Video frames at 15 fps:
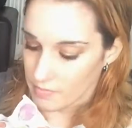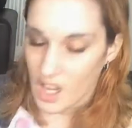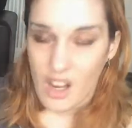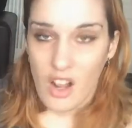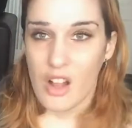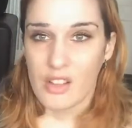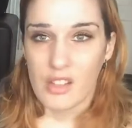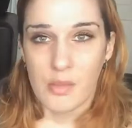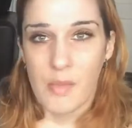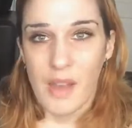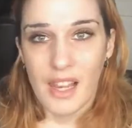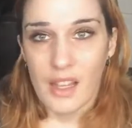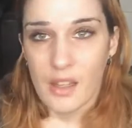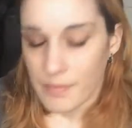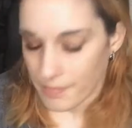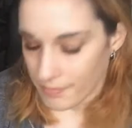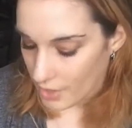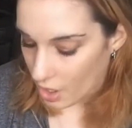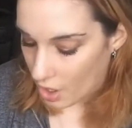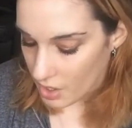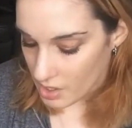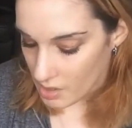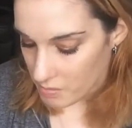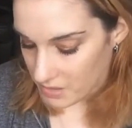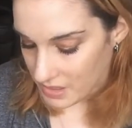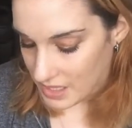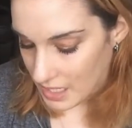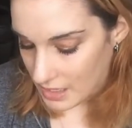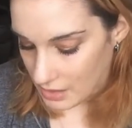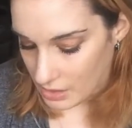I can't smell it. I can't even
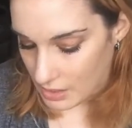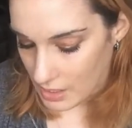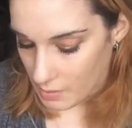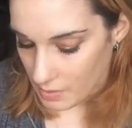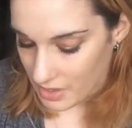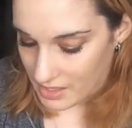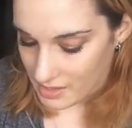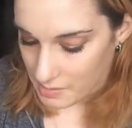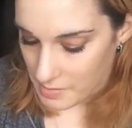pretend to tell you what that